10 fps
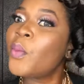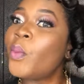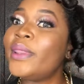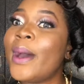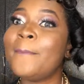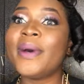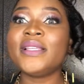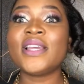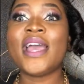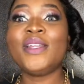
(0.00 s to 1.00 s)
Without
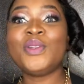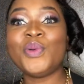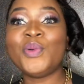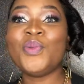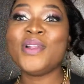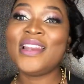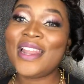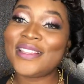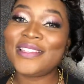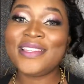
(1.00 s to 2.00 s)
much ado, let's